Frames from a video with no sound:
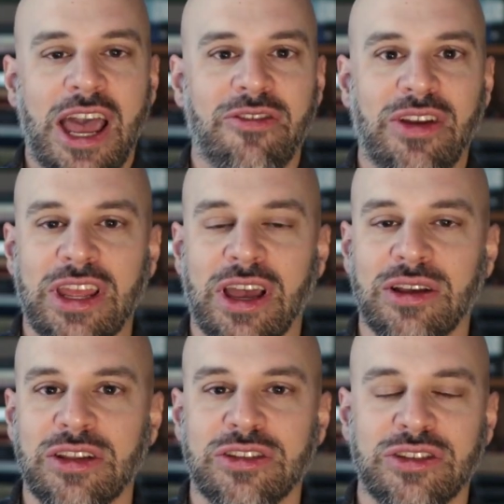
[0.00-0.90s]
having
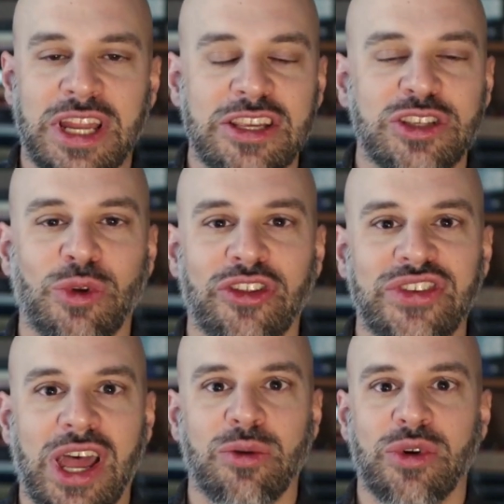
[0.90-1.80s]
a nice small
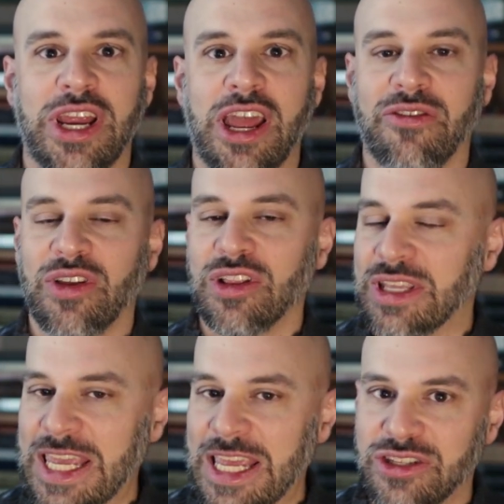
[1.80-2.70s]
town where you have
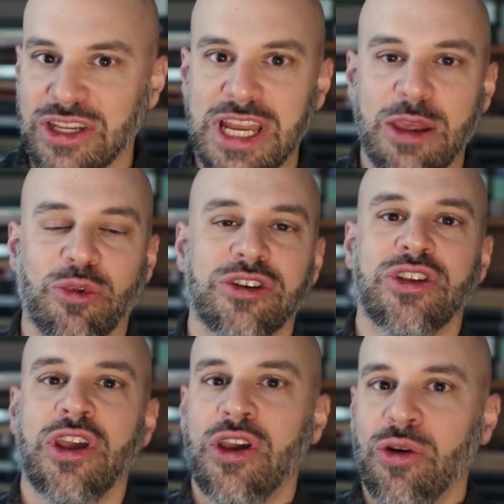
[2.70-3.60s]
kids and neighbors